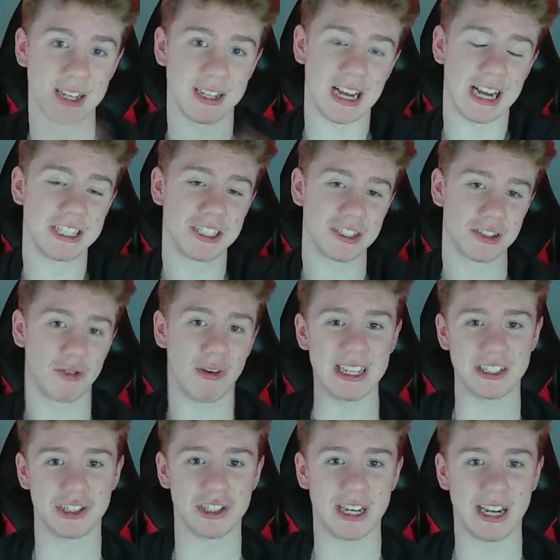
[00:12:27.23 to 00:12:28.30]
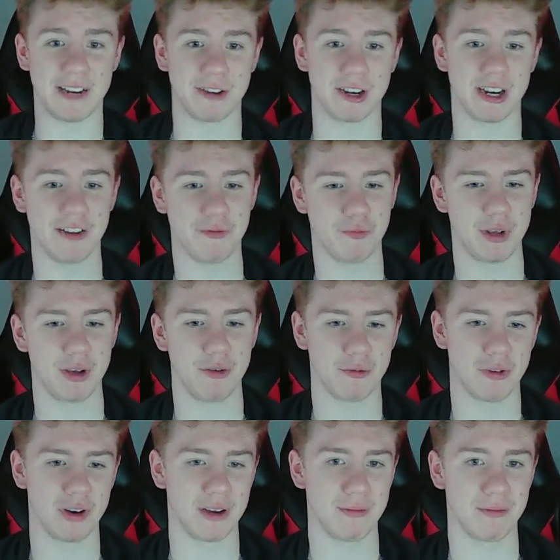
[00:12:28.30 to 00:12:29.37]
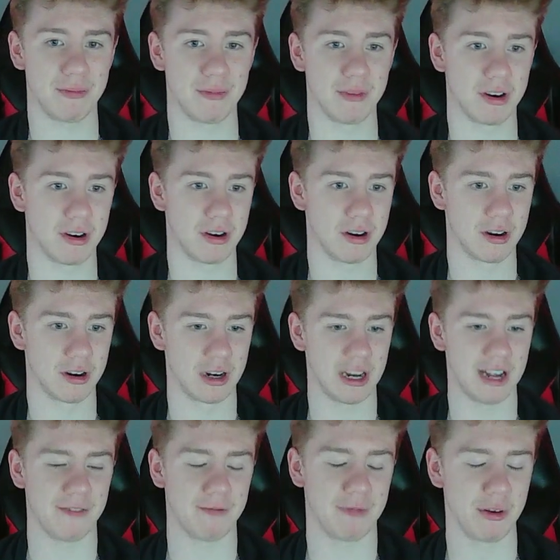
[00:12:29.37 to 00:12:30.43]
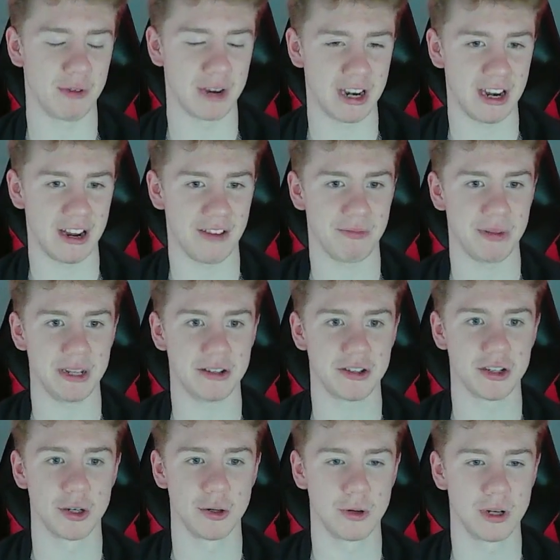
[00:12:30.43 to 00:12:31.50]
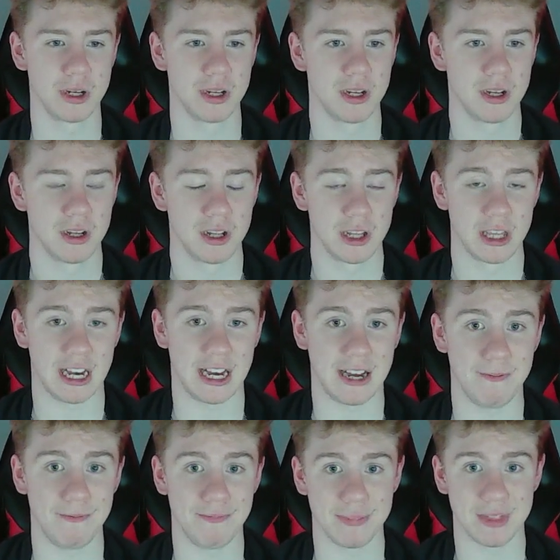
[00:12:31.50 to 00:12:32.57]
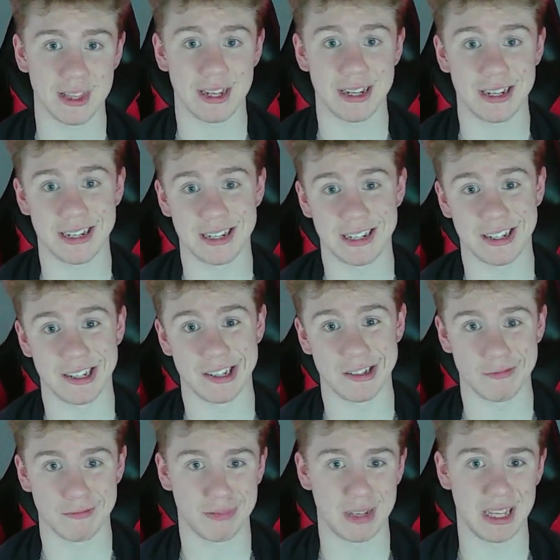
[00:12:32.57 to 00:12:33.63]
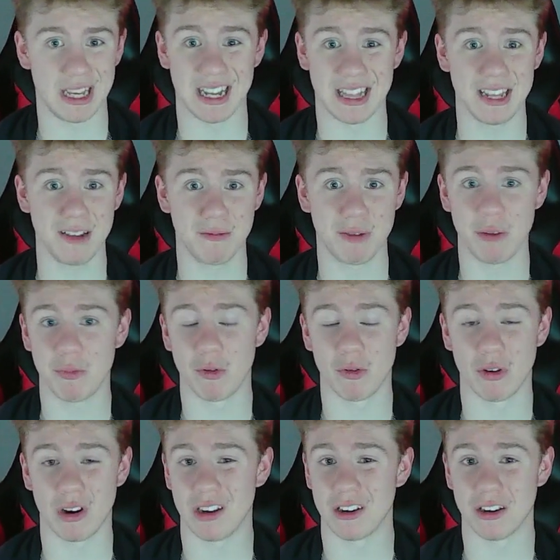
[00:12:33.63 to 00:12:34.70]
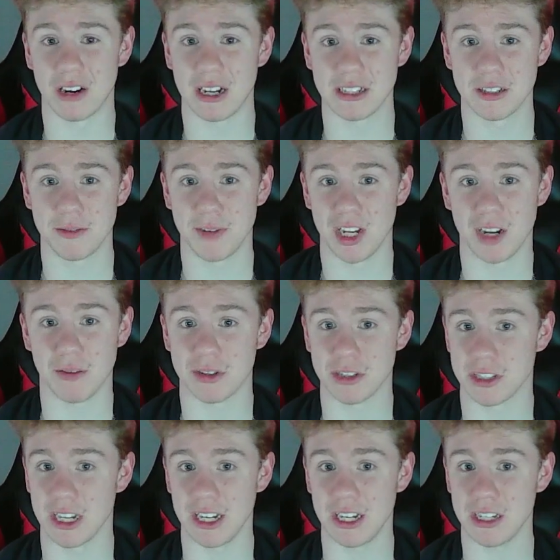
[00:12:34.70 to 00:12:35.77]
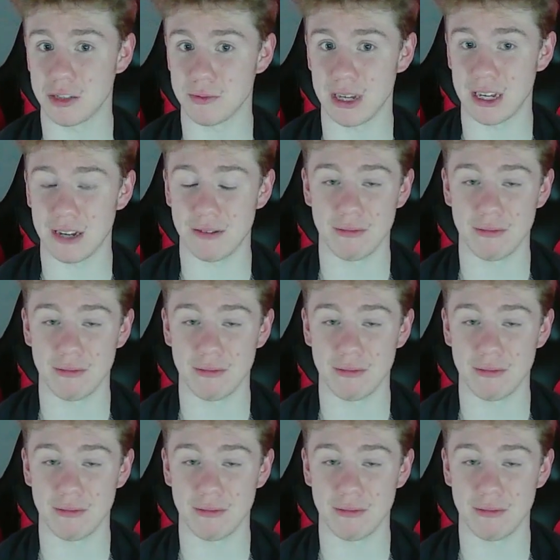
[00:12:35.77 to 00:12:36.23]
I just question after FP1 or FP1 and FP2 that I think people were underestimating Mercedes, man.